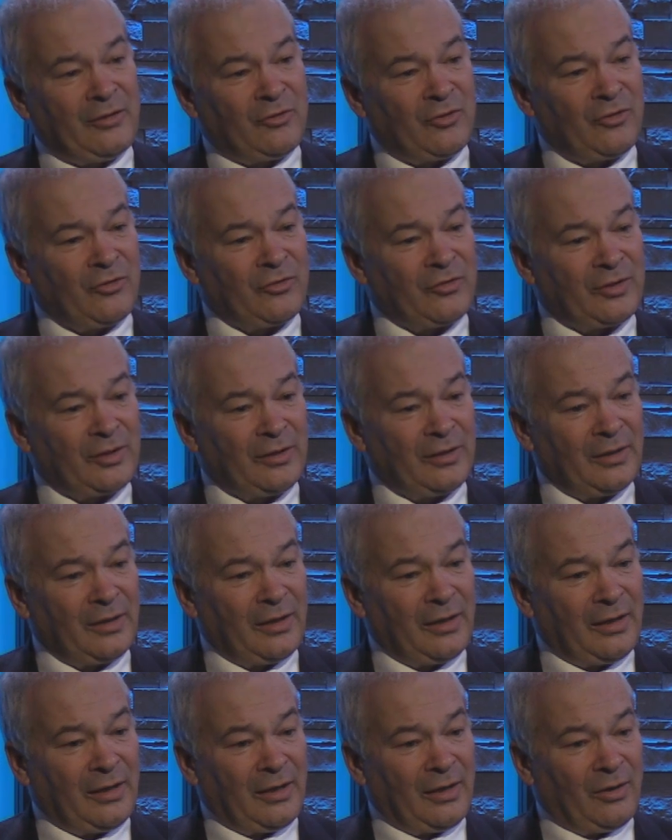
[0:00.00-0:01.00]
just
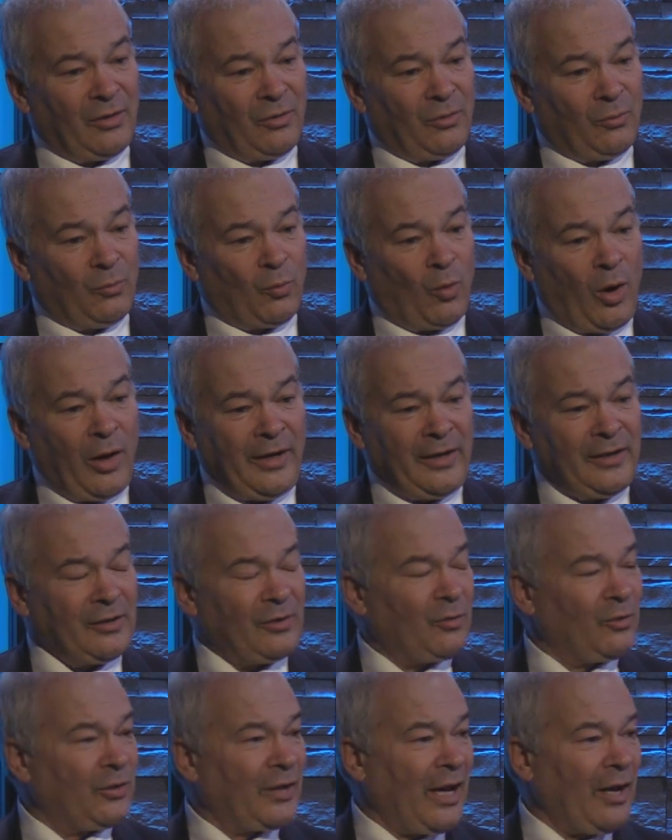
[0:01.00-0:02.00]
wanting to
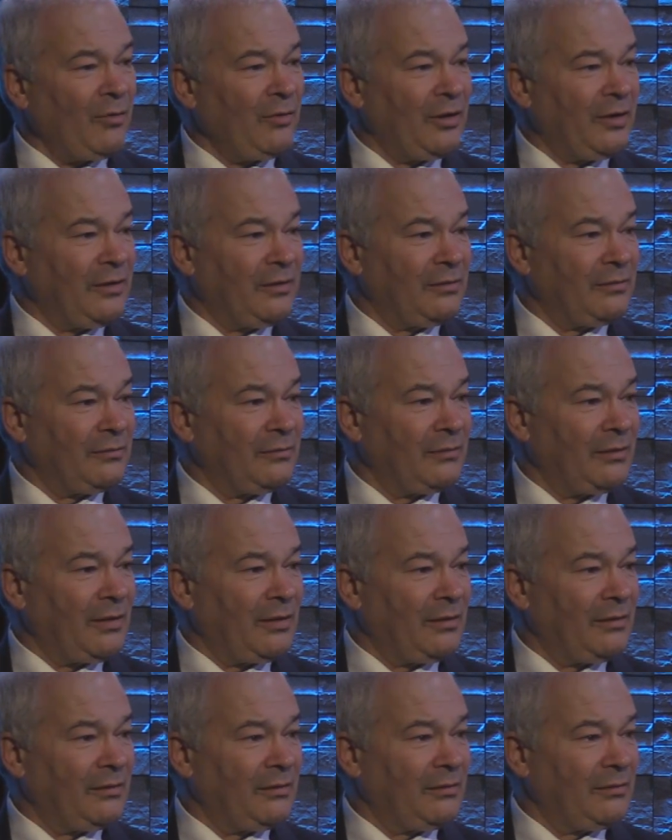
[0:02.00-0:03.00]
go down and
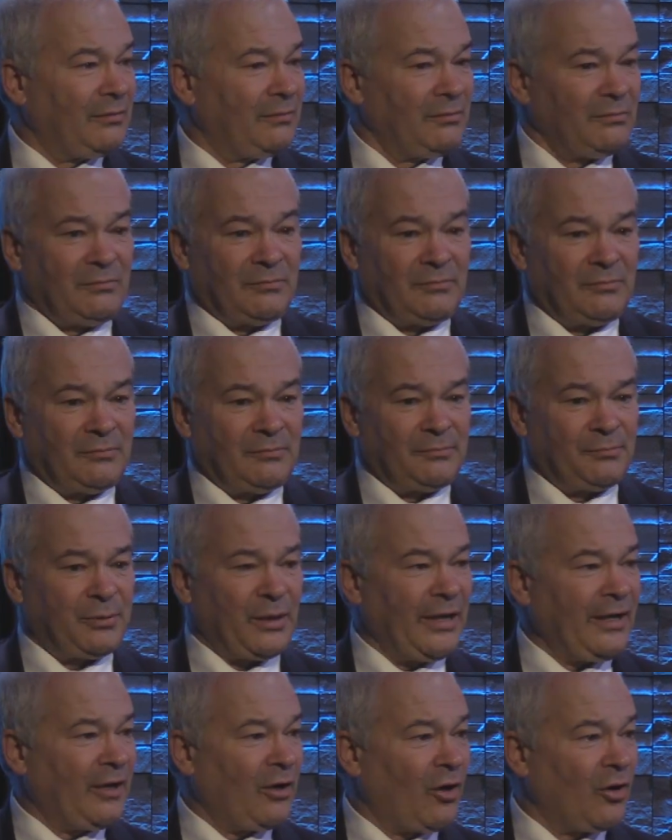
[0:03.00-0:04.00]

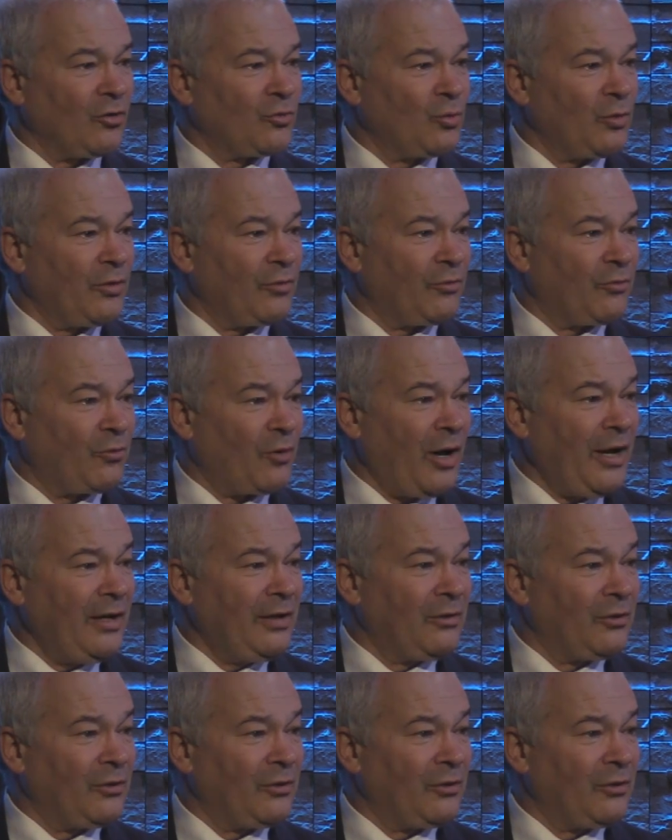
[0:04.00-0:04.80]
play cards with a friend.